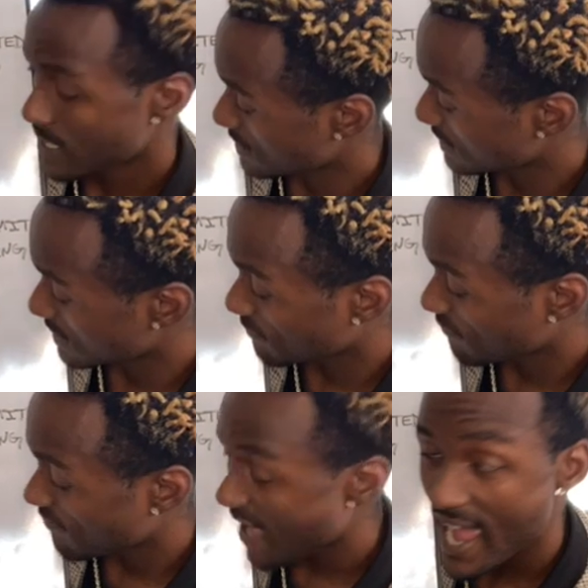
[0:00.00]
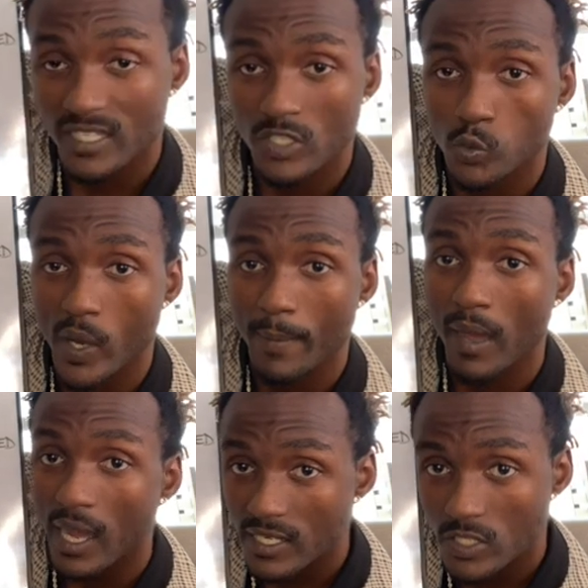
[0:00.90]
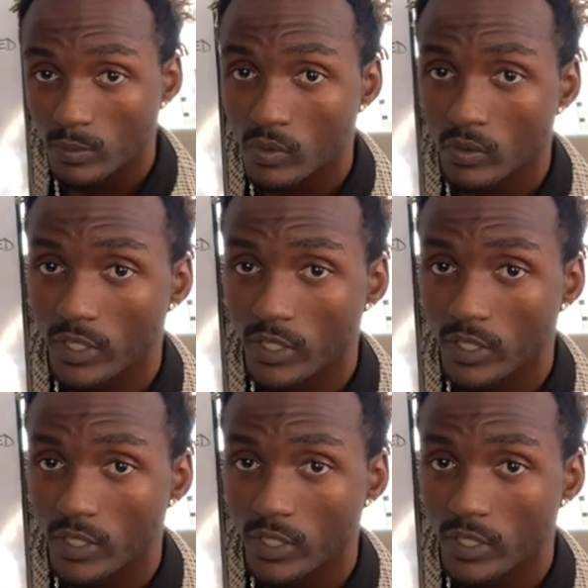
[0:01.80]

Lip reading: the fastest way possible.